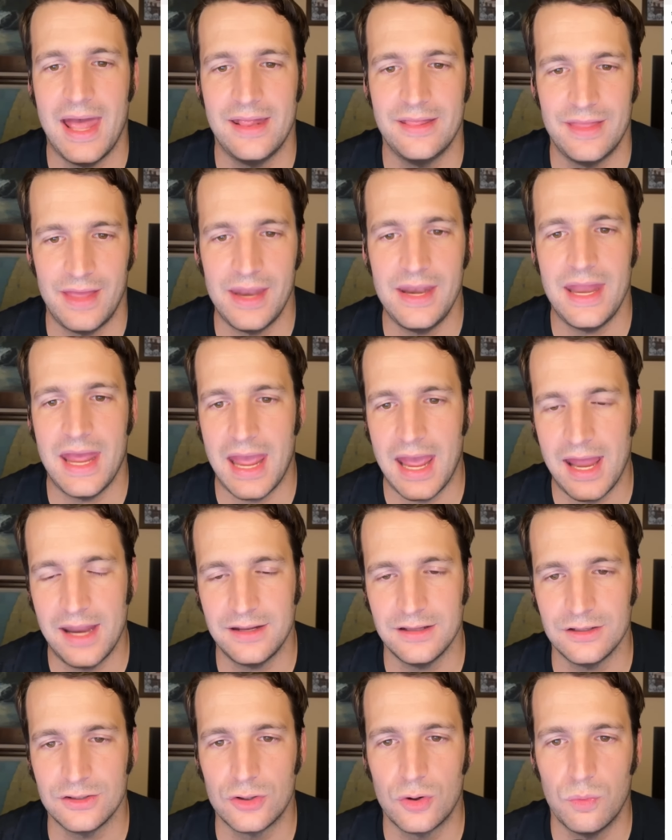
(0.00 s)

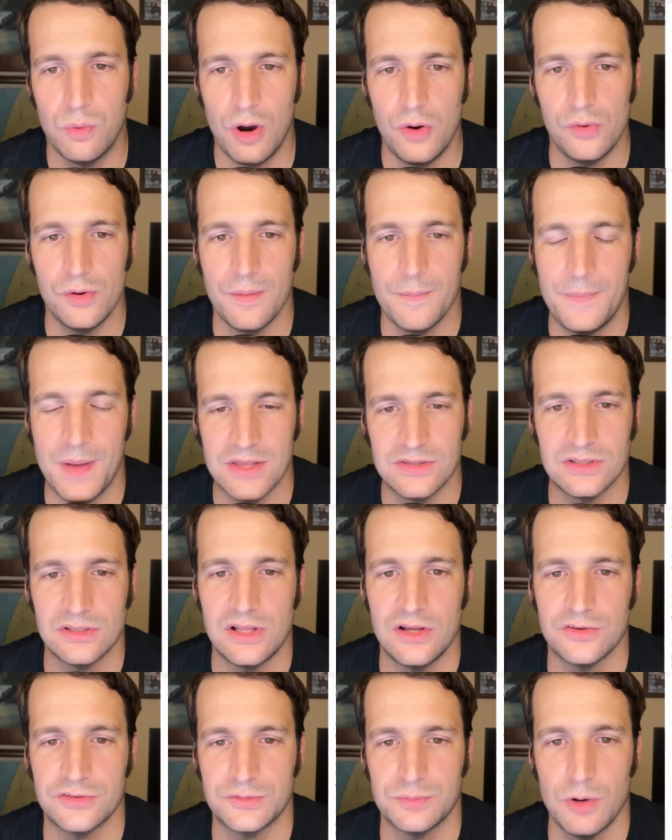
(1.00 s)
added, quote,
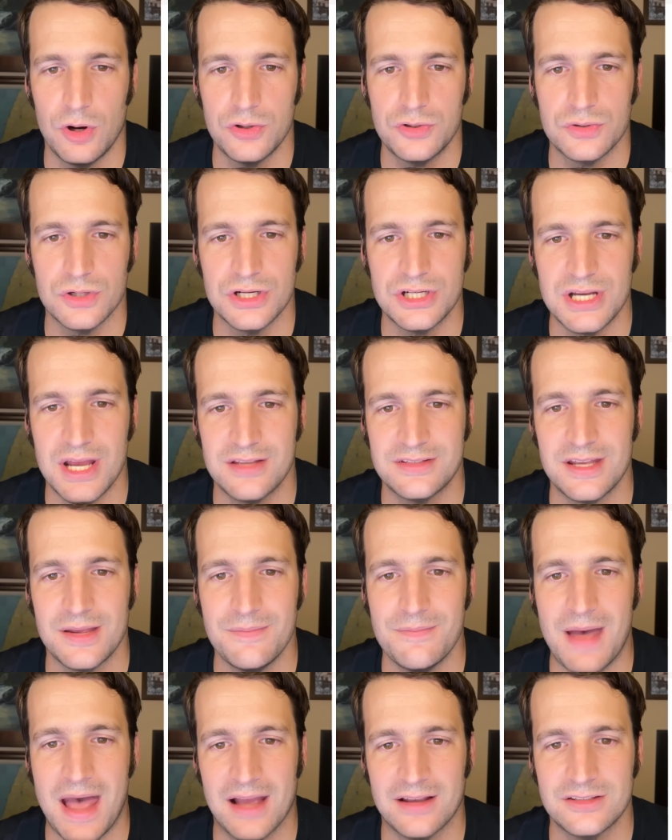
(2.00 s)
Bezalel Smotrich has a
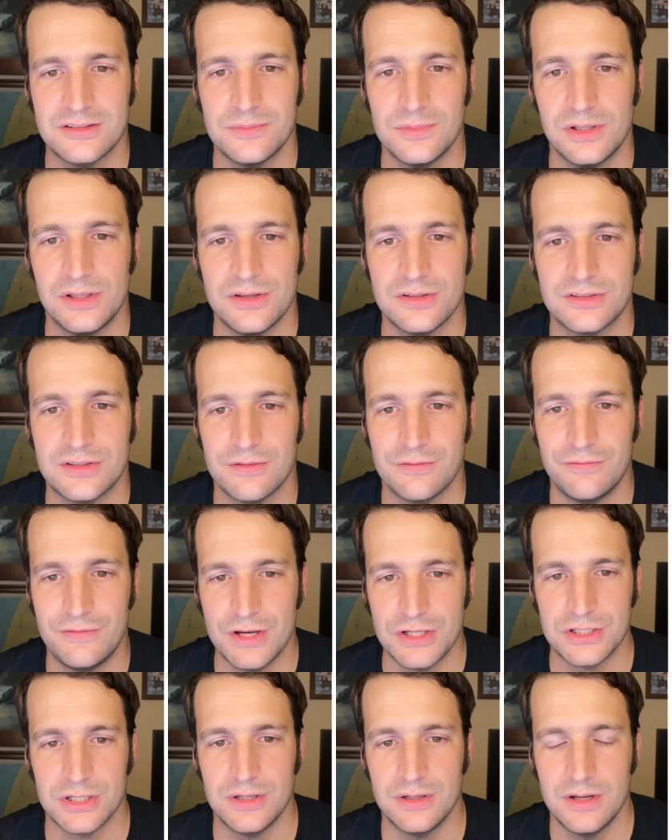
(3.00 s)
maximalist
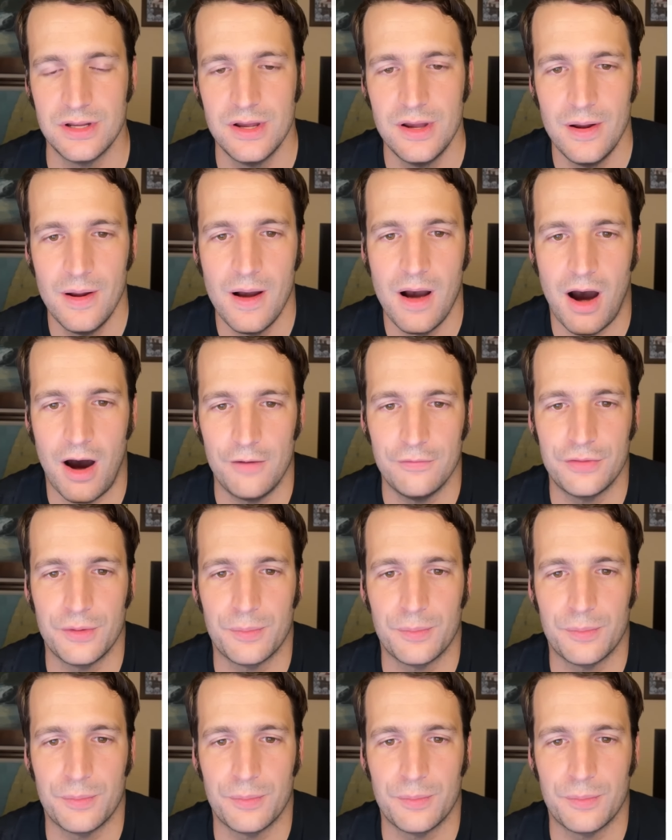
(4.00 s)
vision of the